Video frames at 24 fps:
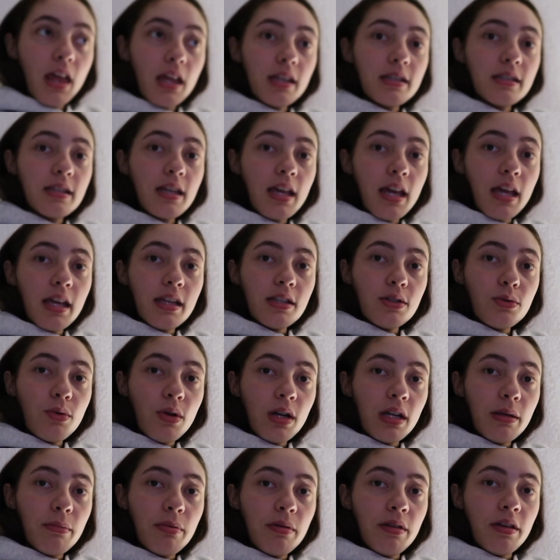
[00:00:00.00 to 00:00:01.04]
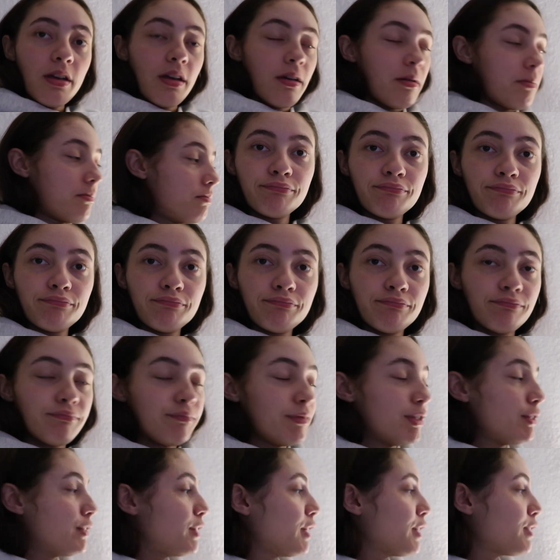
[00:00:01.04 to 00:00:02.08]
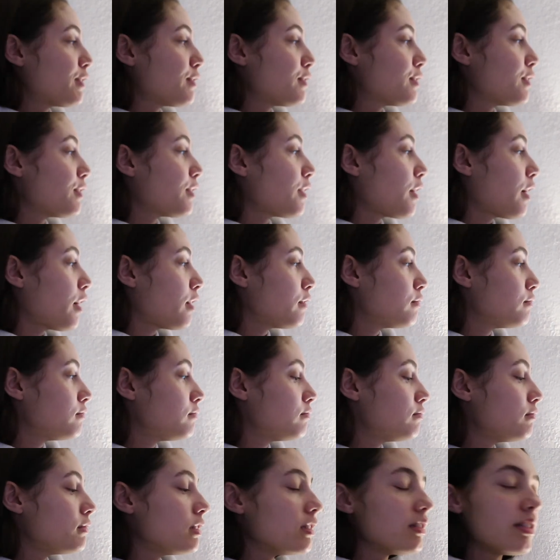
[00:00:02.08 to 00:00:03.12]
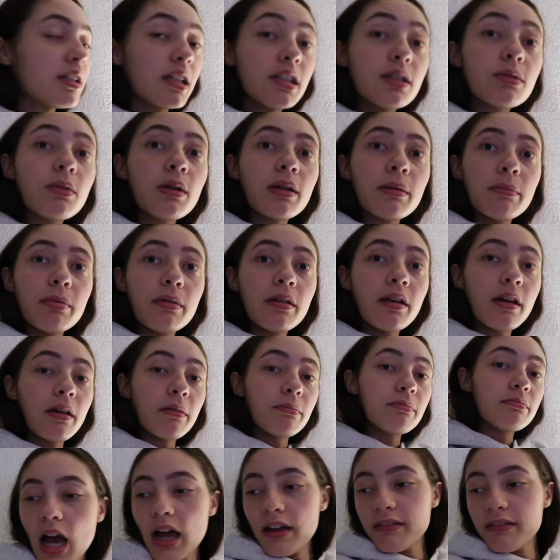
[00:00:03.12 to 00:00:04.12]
It's 8:20 p.m. You can't see that. It's 8:20 p.m.